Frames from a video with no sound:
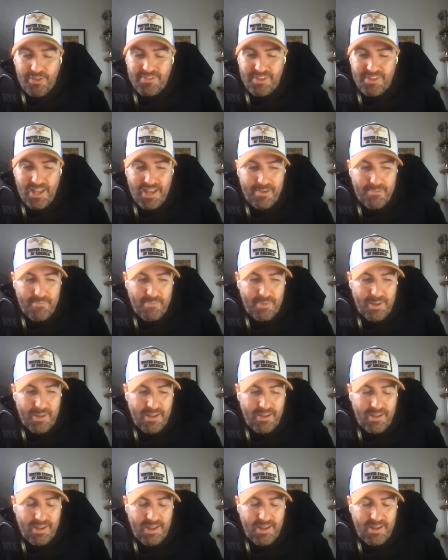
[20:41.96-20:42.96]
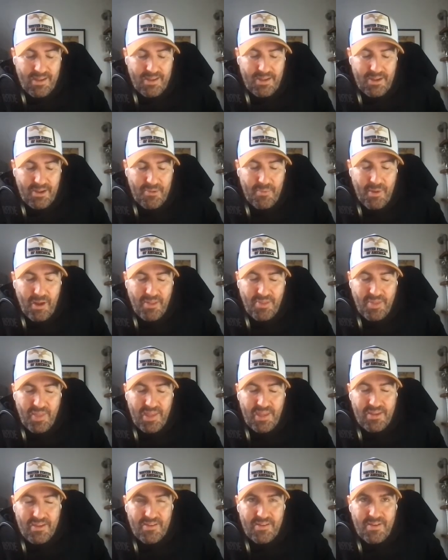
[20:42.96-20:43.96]
all the same,
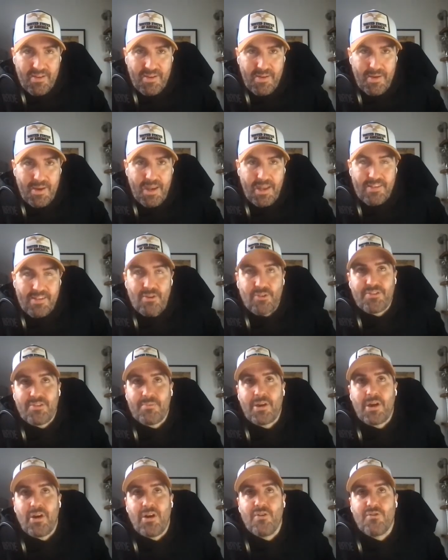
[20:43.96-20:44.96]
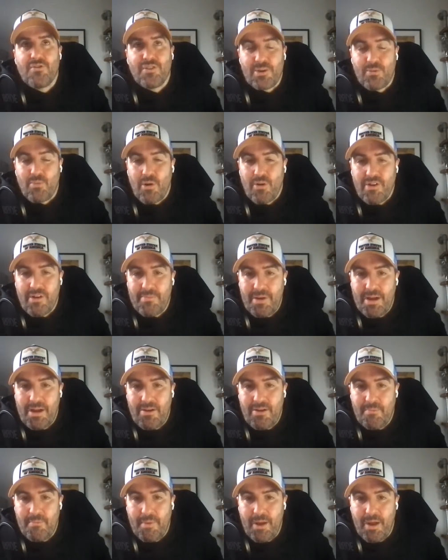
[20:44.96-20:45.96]
I think it's not something I overly worry
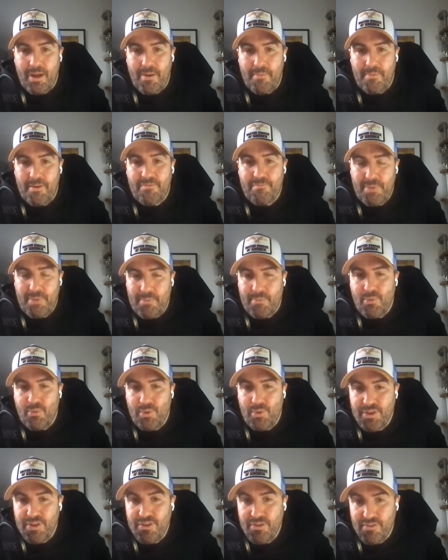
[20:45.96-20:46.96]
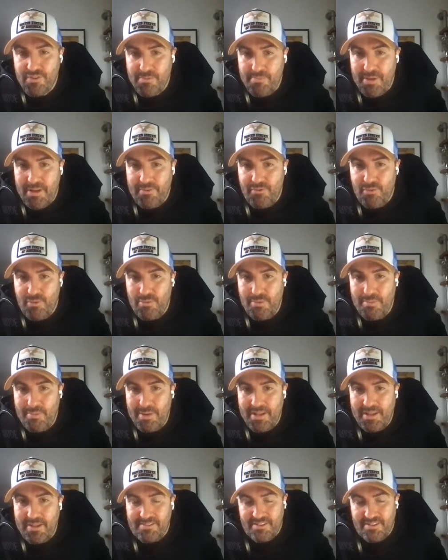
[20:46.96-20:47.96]
about. If people want to use a better
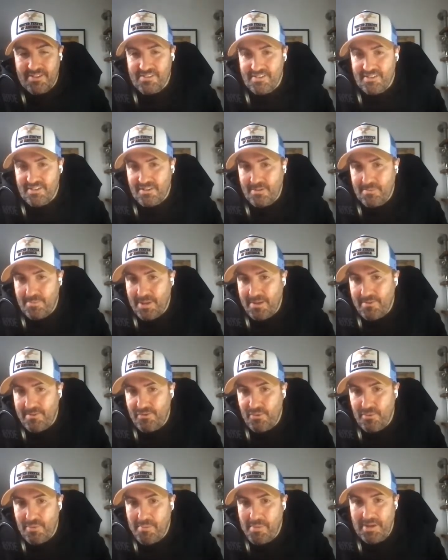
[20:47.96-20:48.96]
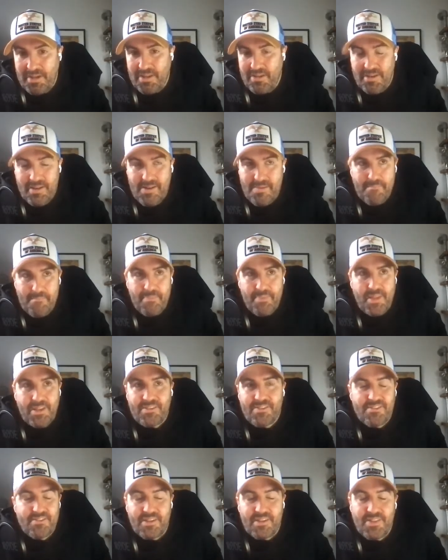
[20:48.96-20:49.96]
form of money, it's considered a better form of money,
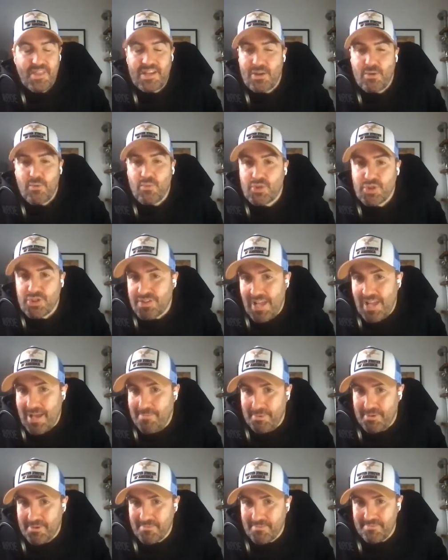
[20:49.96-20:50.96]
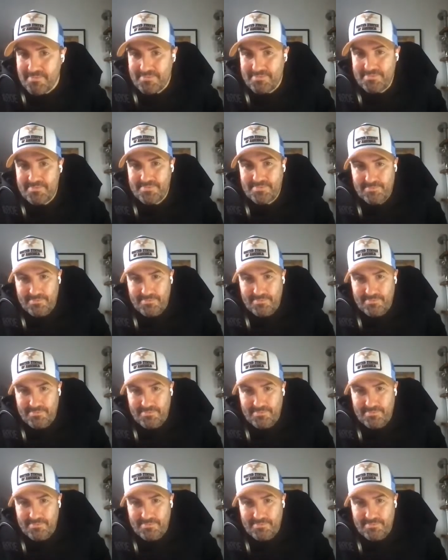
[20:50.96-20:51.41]
then it will just happen.